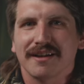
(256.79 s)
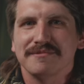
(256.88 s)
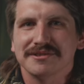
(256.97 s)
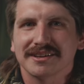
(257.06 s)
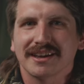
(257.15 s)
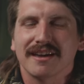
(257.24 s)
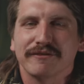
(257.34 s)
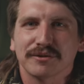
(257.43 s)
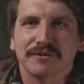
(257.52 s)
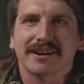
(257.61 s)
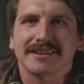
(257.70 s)
on music if
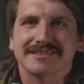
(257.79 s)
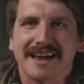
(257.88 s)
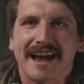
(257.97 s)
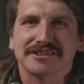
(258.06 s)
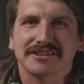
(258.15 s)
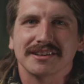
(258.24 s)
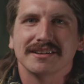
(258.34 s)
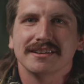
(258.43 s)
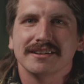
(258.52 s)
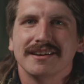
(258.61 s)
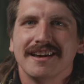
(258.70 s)
your work is actually
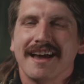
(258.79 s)
good,